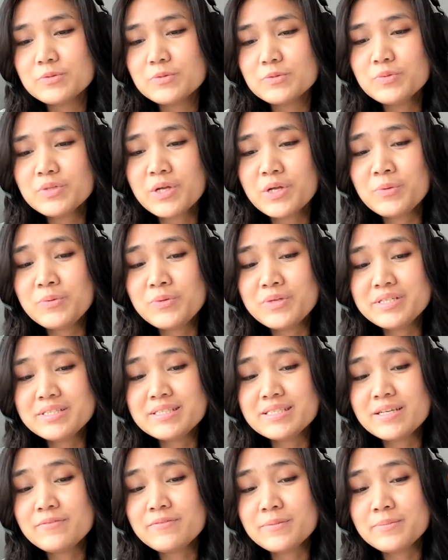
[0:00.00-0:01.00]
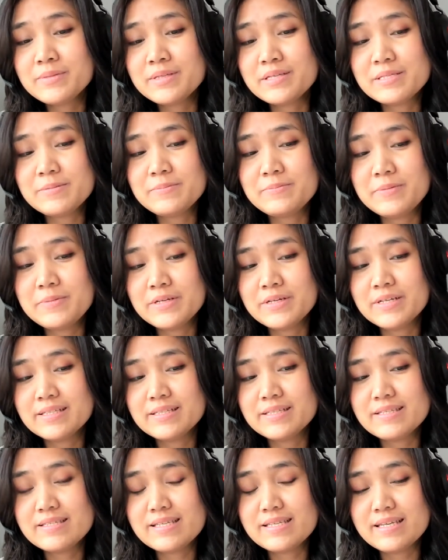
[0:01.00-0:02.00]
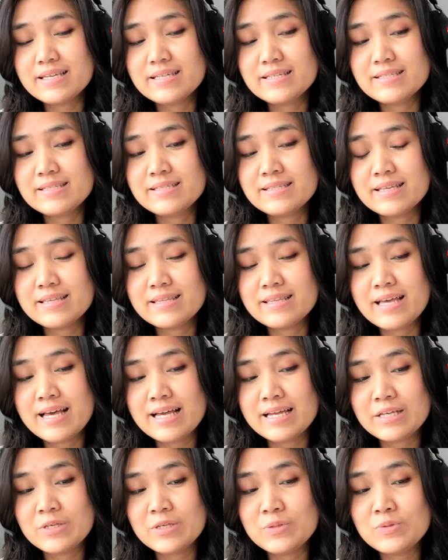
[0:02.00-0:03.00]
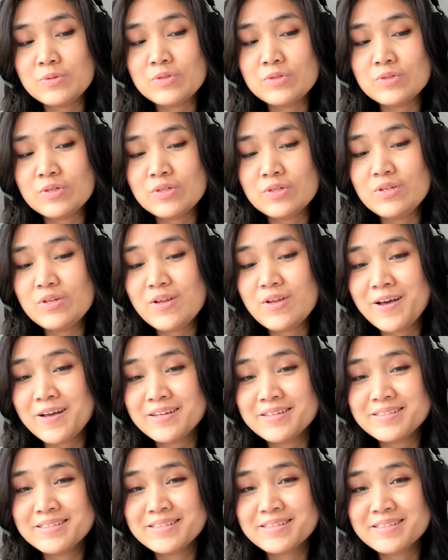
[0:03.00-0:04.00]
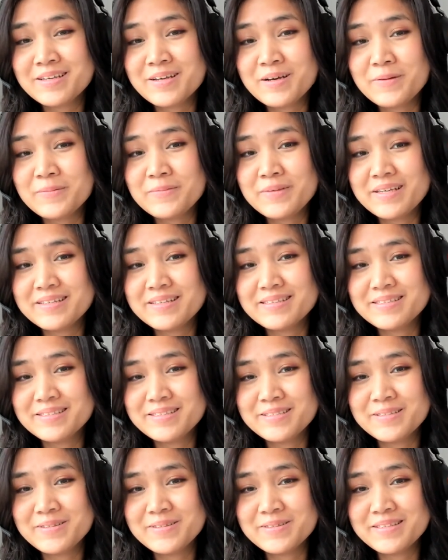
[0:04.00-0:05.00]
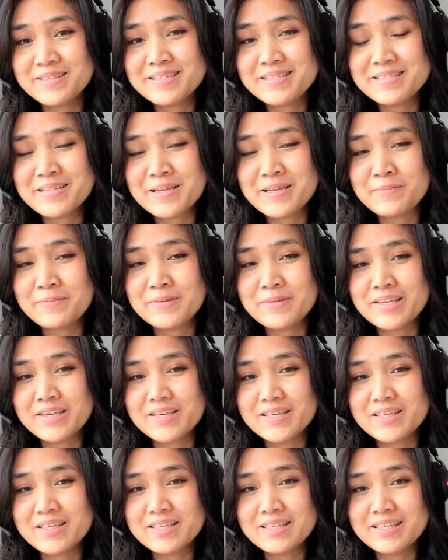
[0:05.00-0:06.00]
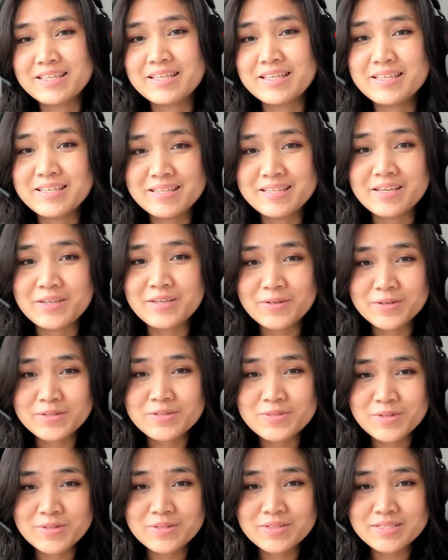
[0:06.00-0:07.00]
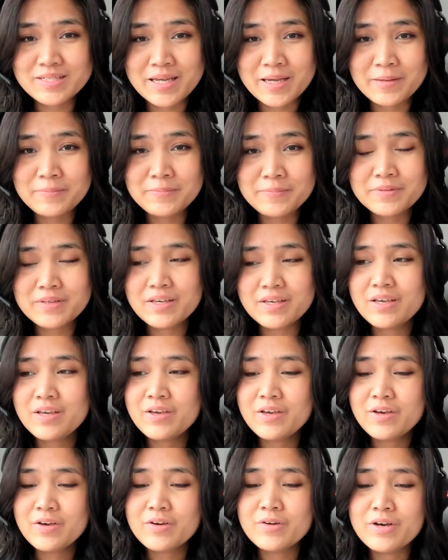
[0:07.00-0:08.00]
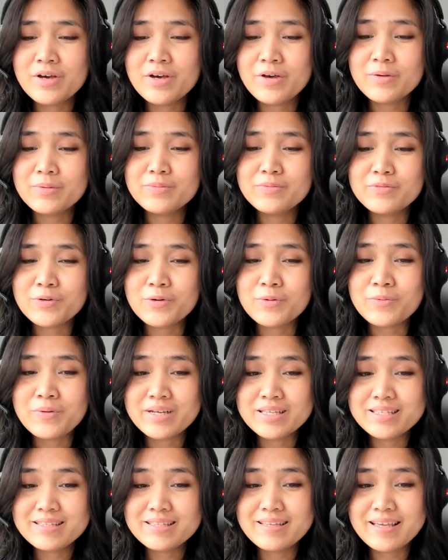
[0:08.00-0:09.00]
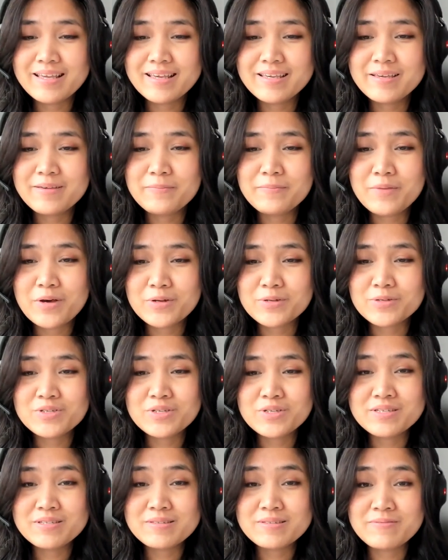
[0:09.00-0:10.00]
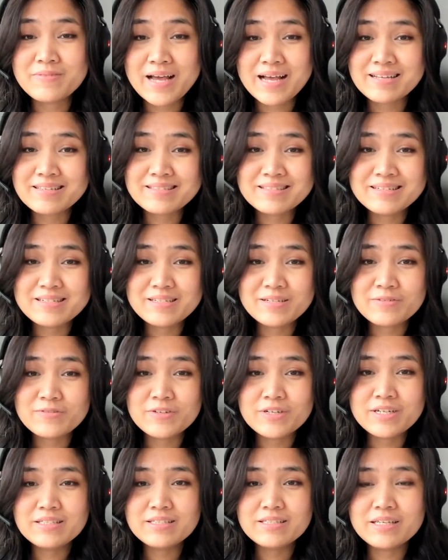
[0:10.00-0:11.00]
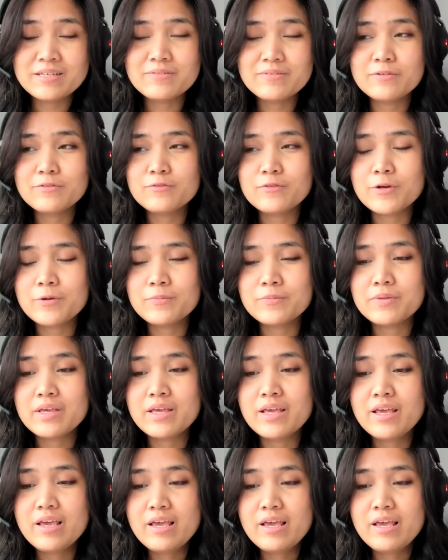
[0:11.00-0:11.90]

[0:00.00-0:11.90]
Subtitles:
what I will say from the experience is that you should not come into this typing thinking that you're a certain type. For one thing, Model G is vastly different, even from